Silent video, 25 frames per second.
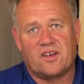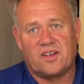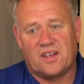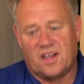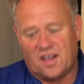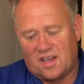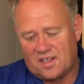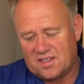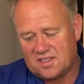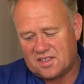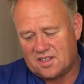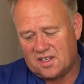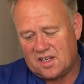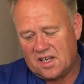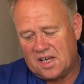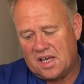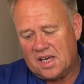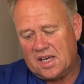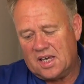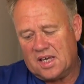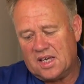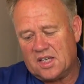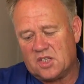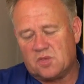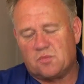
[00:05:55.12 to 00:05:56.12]
of dust,
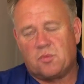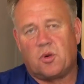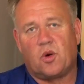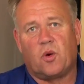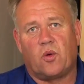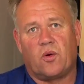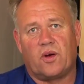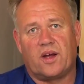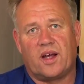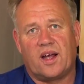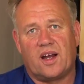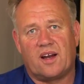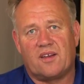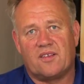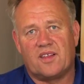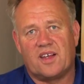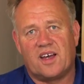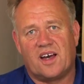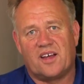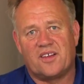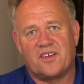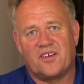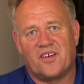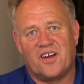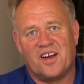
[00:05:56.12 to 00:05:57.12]
it's pouring out of the
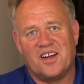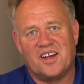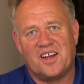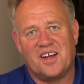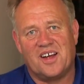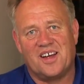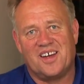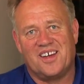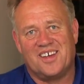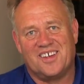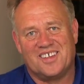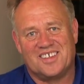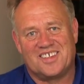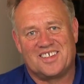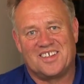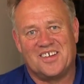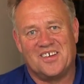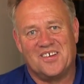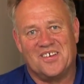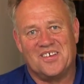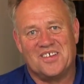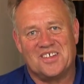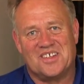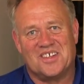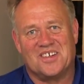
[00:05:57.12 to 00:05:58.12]
other end as
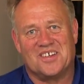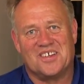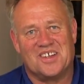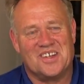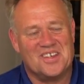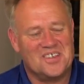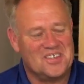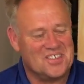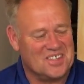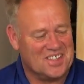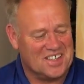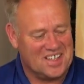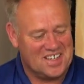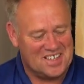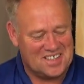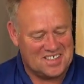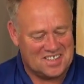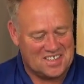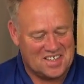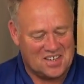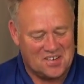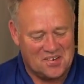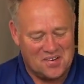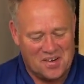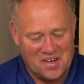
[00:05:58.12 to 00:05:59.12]
soon as you're using it.
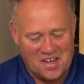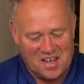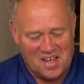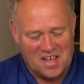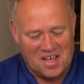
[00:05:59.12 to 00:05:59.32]
So